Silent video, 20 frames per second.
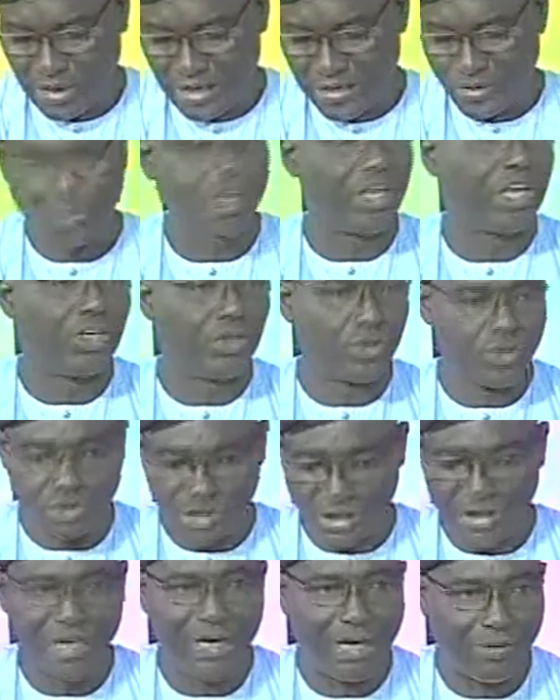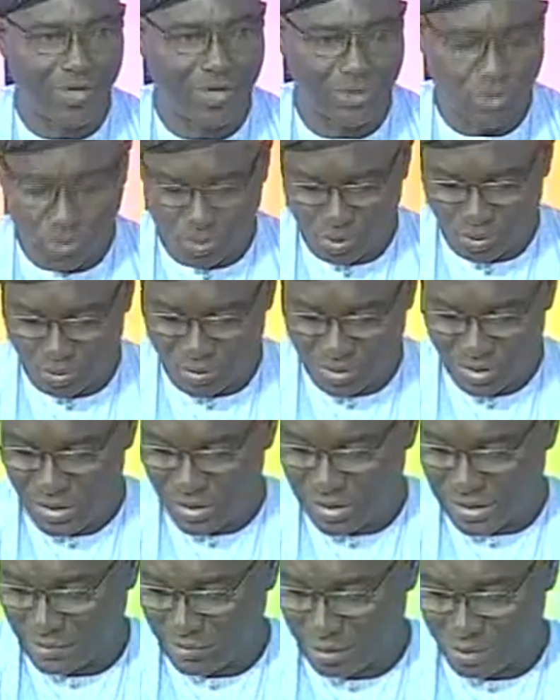education in our schools.
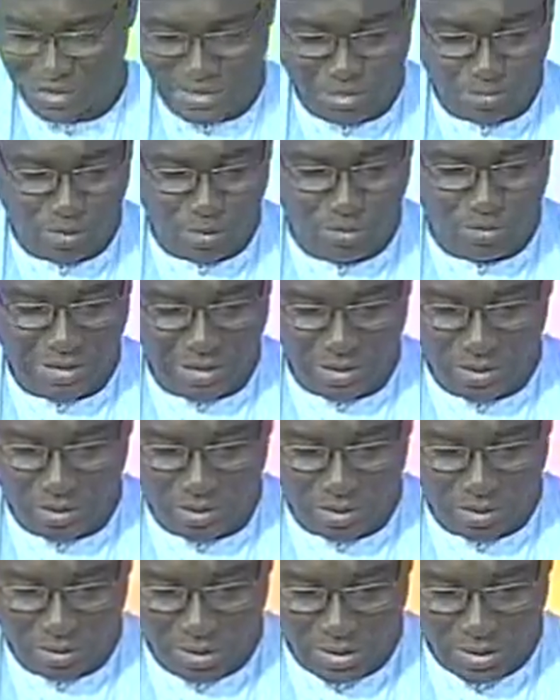That's from Jamiu Balogun.